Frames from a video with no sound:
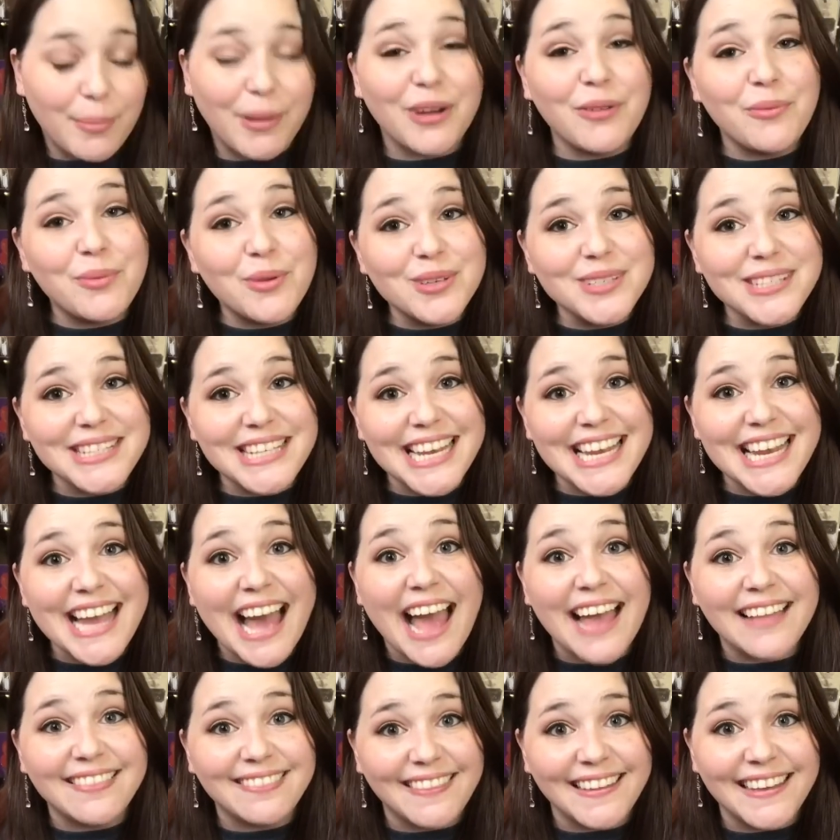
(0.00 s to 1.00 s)
But I will say,
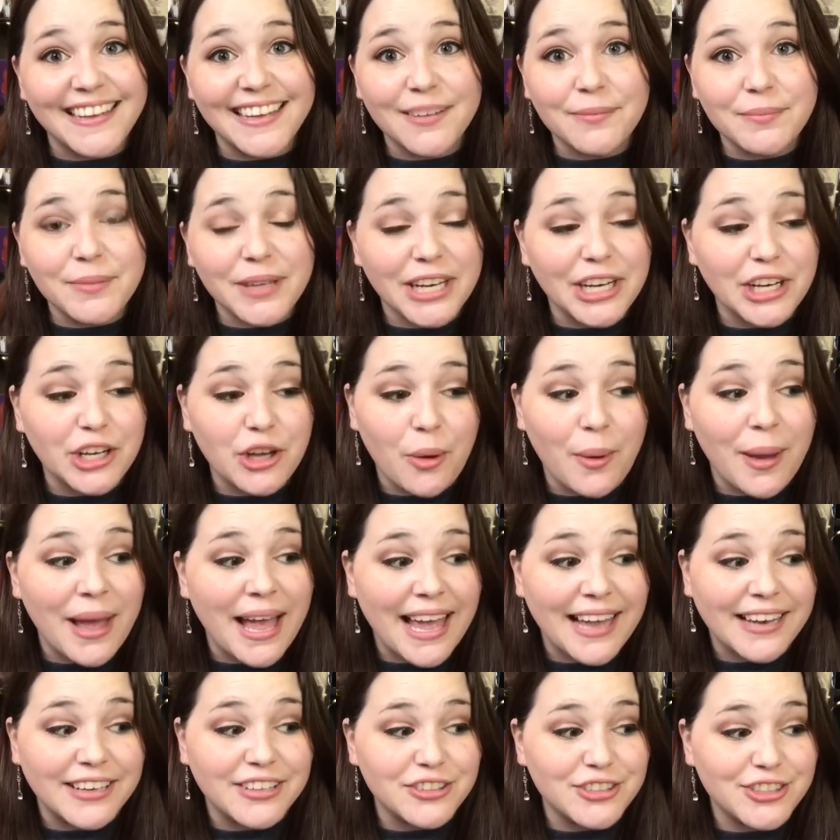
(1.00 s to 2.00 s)
I think I'm gonna go
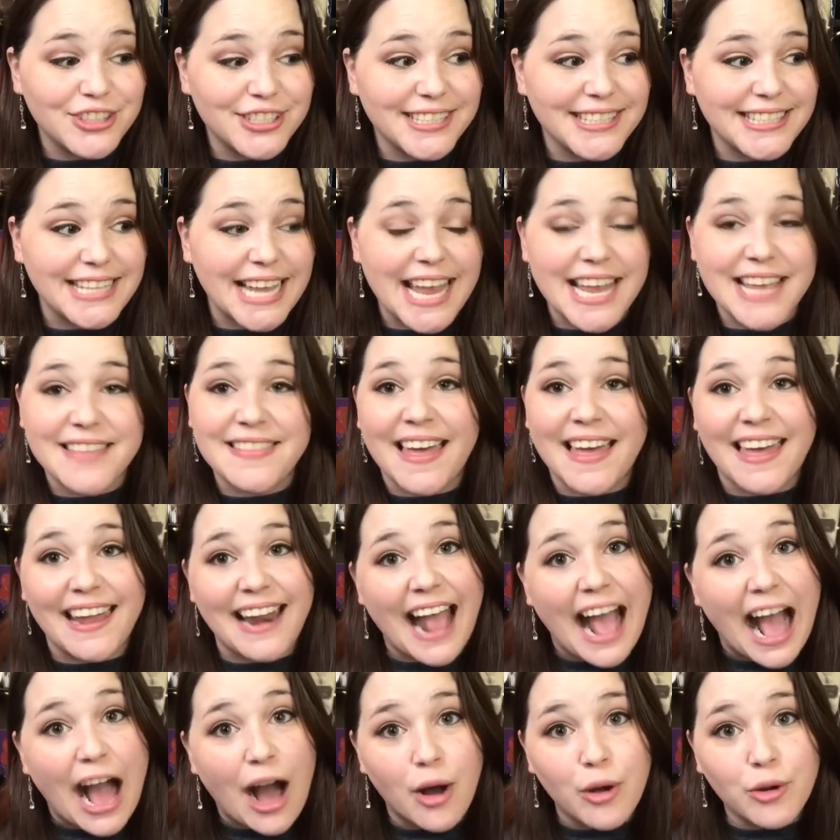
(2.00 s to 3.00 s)
ahead and just say that
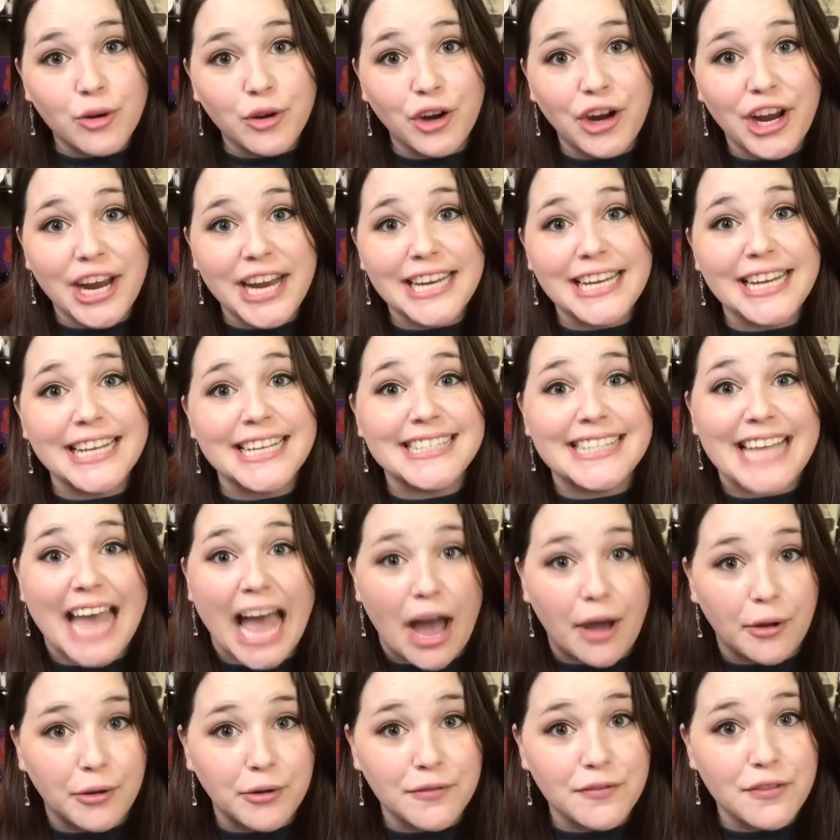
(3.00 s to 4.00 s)
OwlCrate is
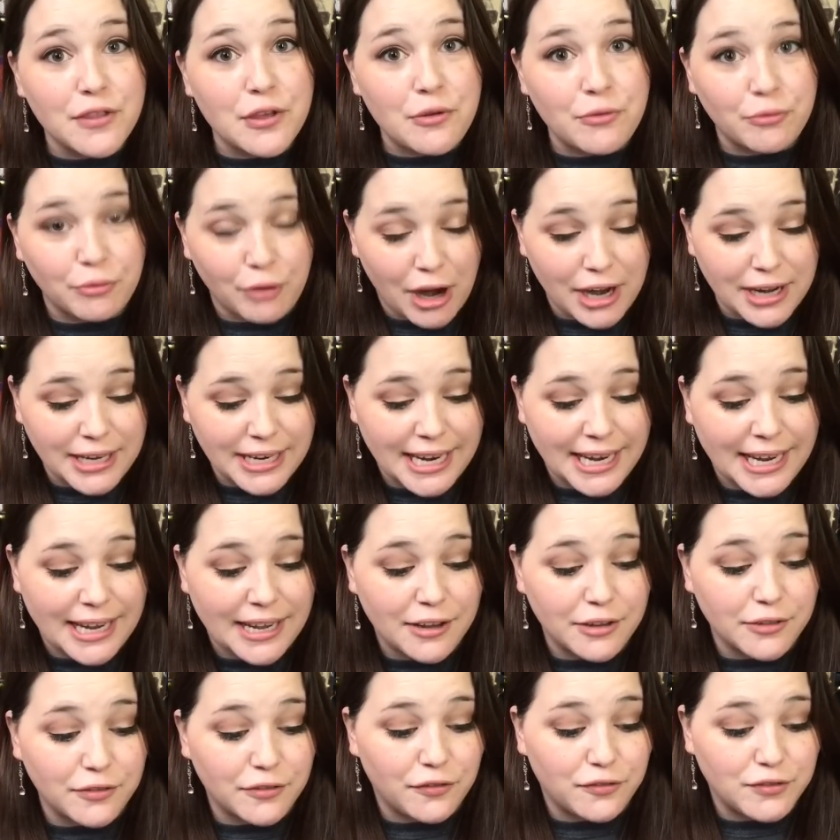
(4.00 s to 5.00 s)
out of the running
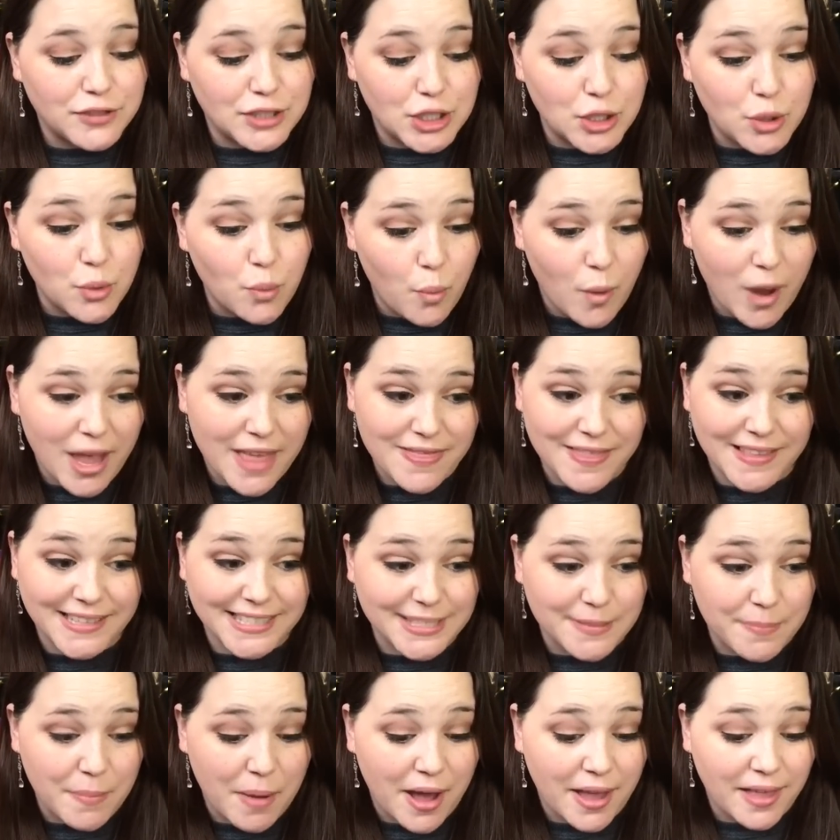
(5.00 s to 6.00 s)
to win
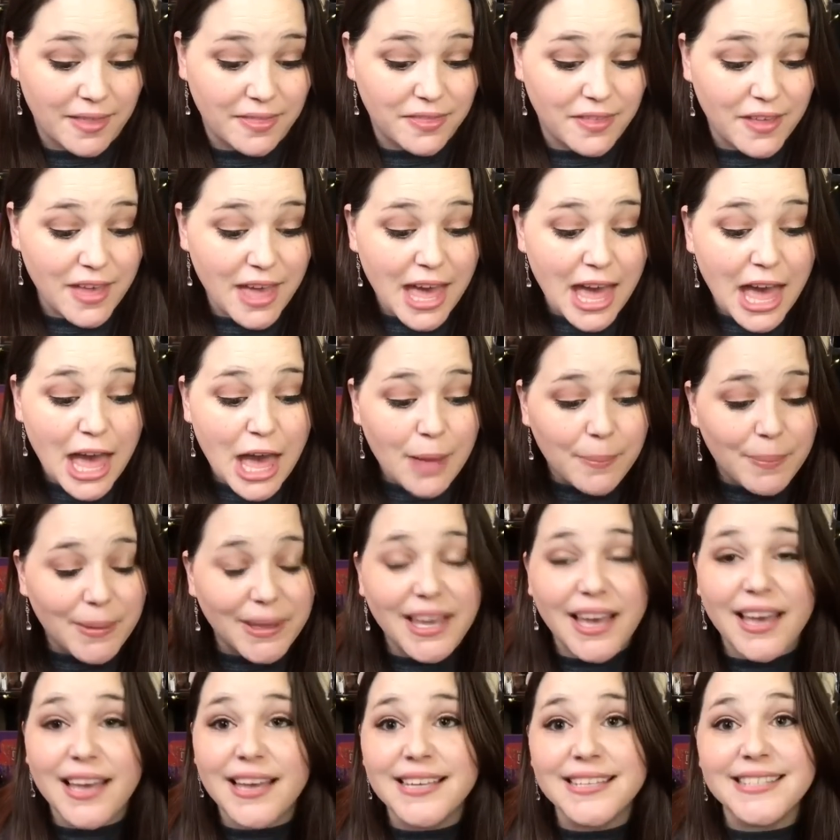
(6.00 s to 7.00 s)
this month,
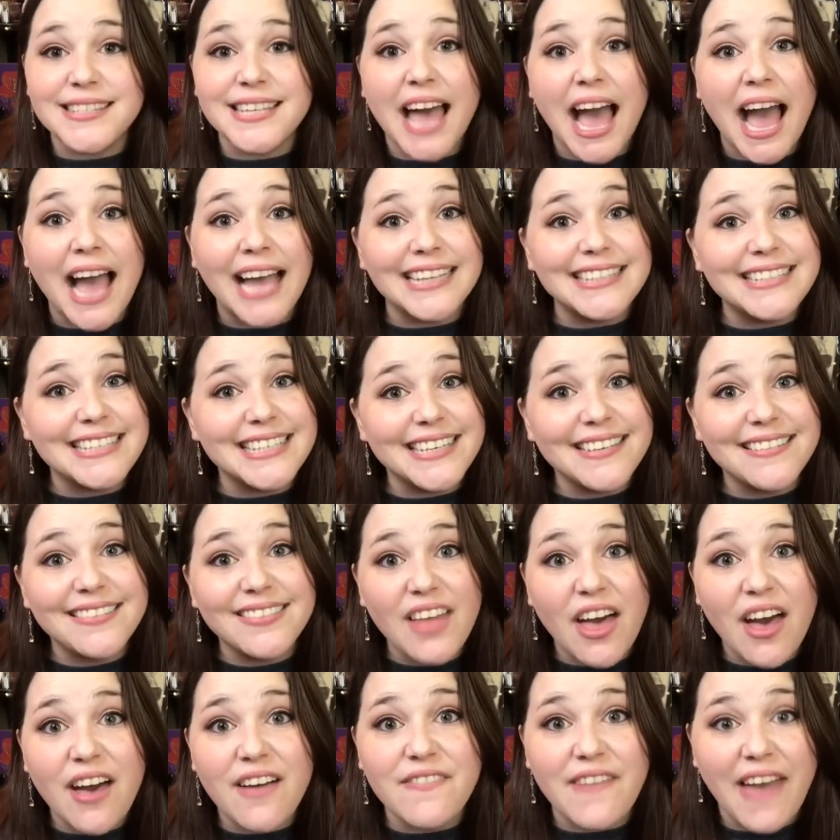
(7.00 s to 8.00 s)
because I did
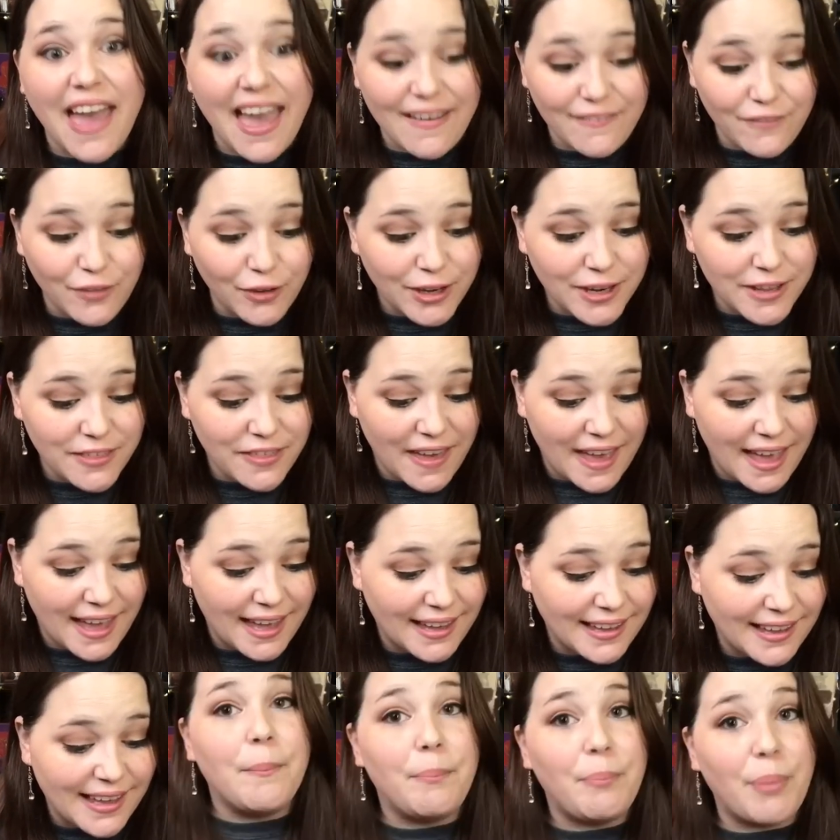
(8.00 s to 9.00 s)
love
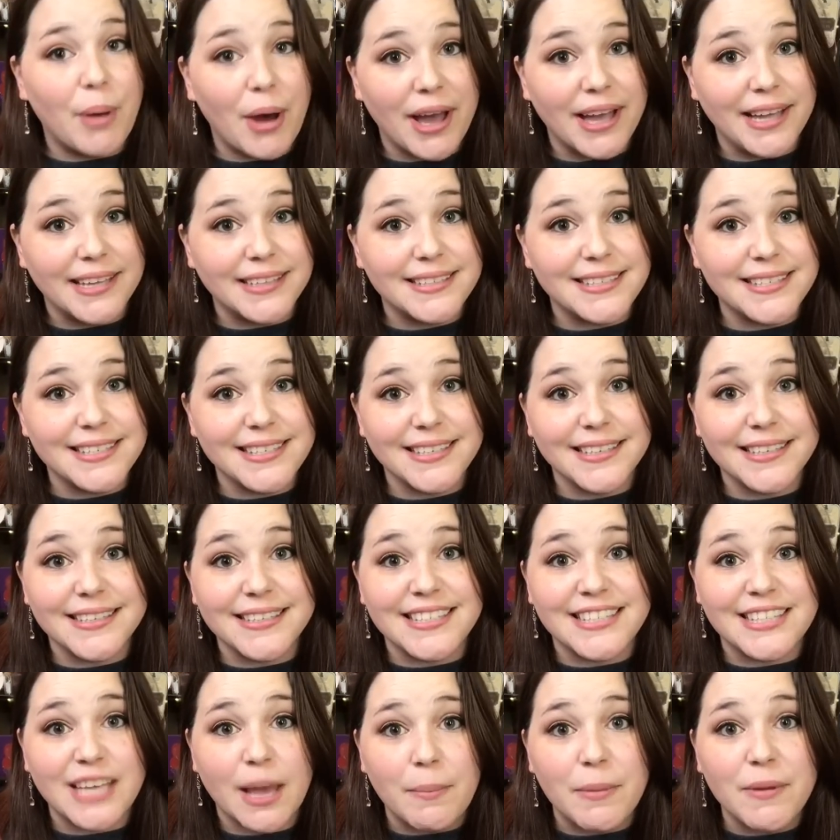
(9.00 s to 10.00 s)
everything, but
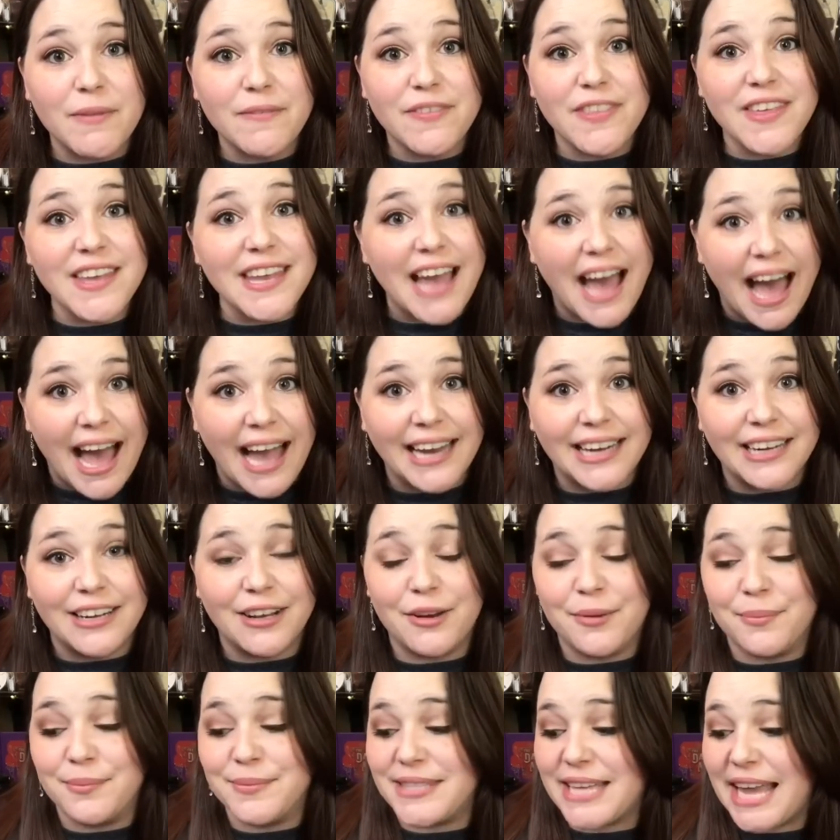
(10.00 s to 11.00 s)
some of the
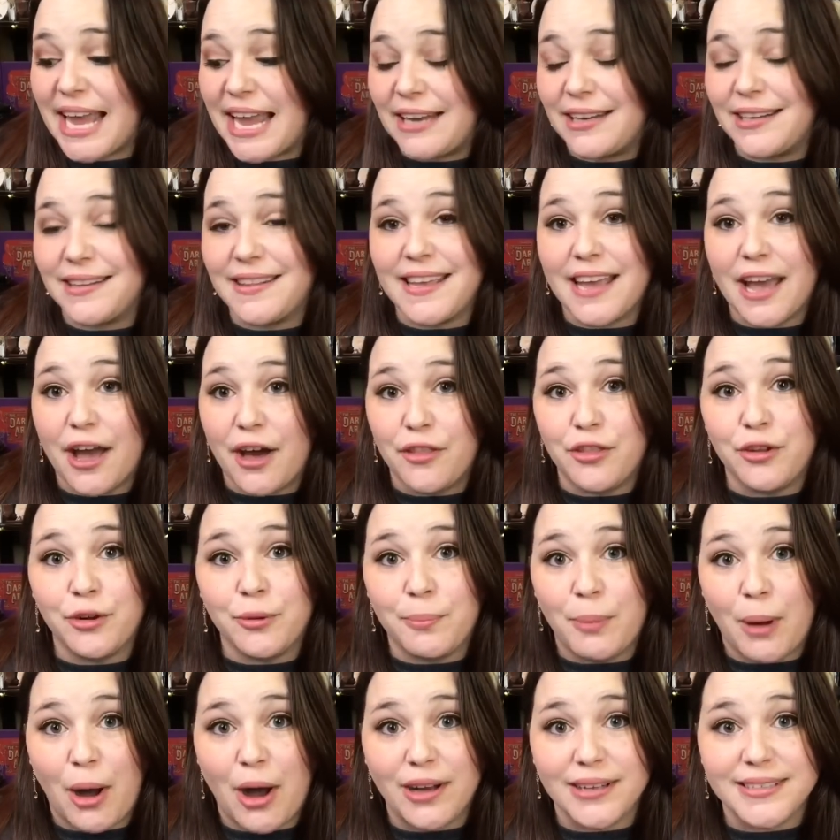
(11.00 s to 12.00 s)
items in the other
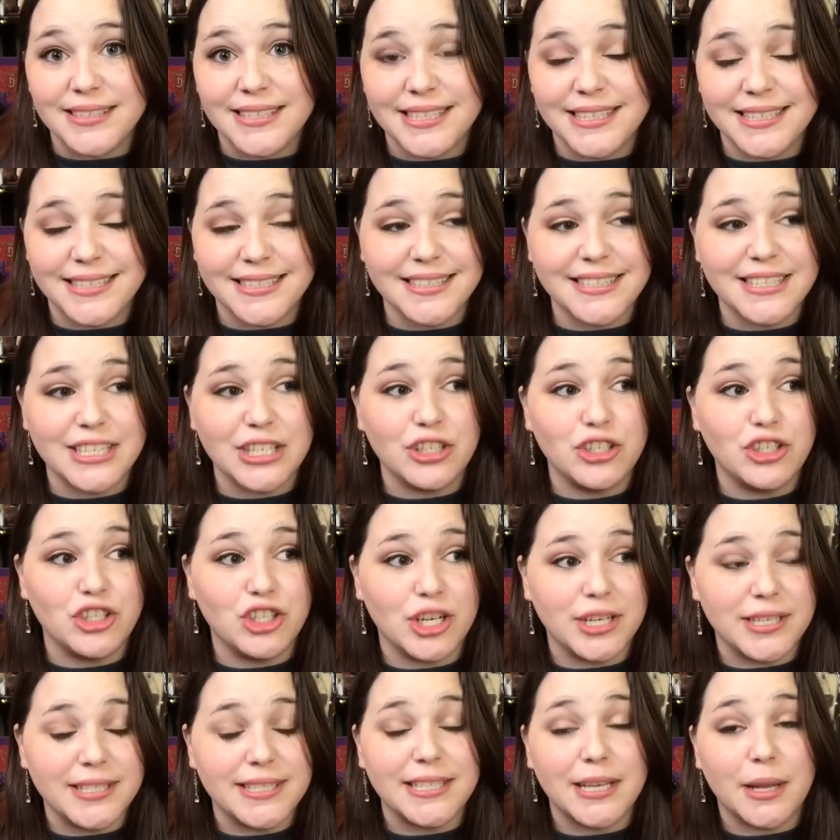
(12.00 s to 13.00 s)
boxes
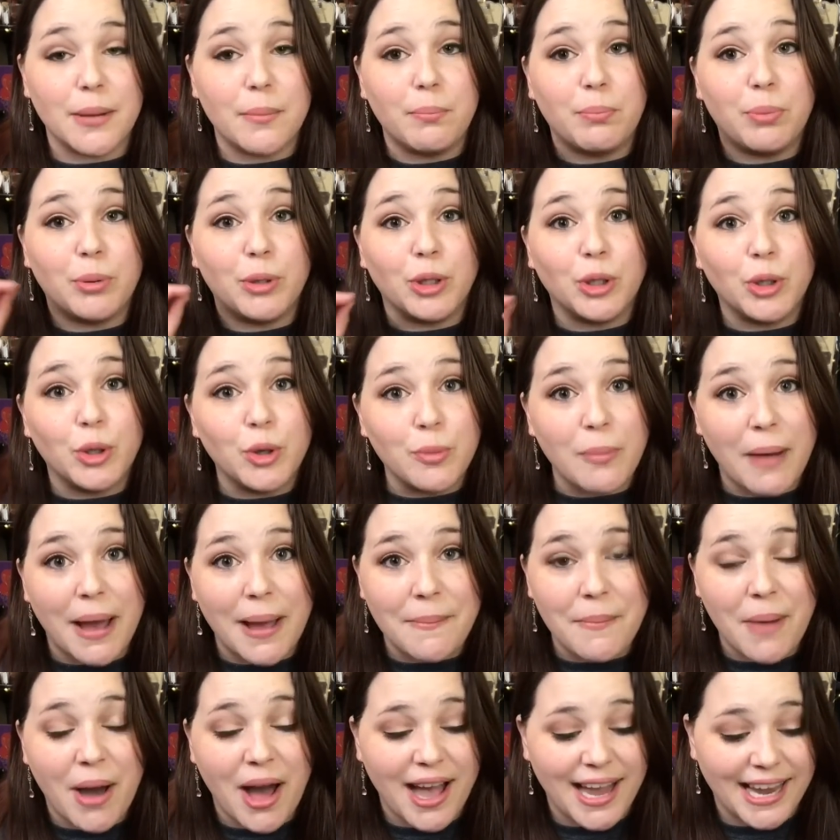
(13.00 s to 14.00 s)
just blew my
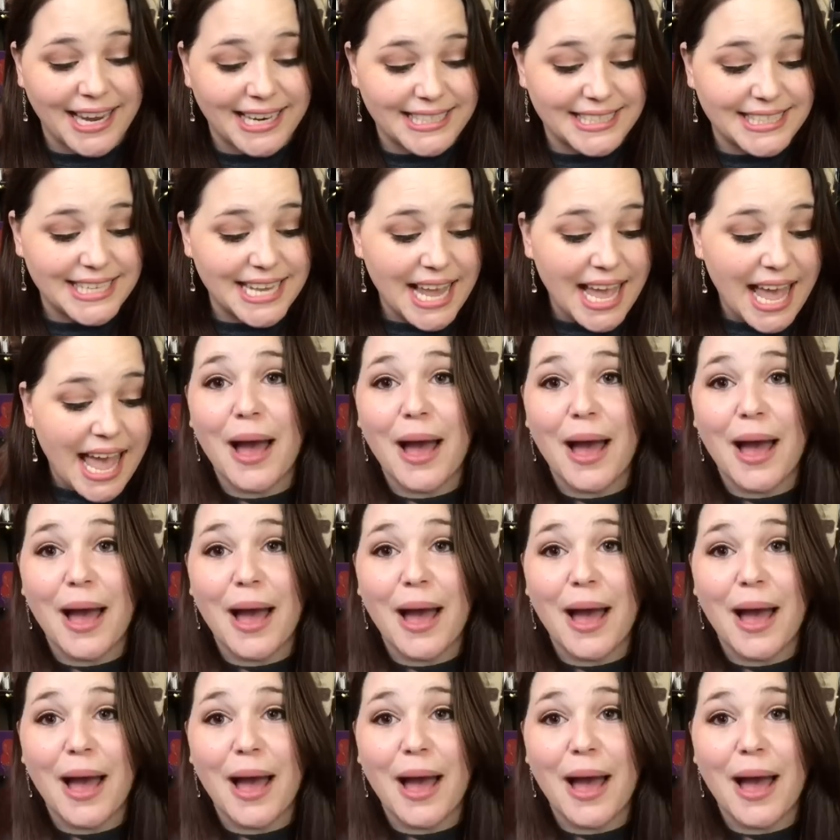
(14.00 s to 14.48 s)
mind.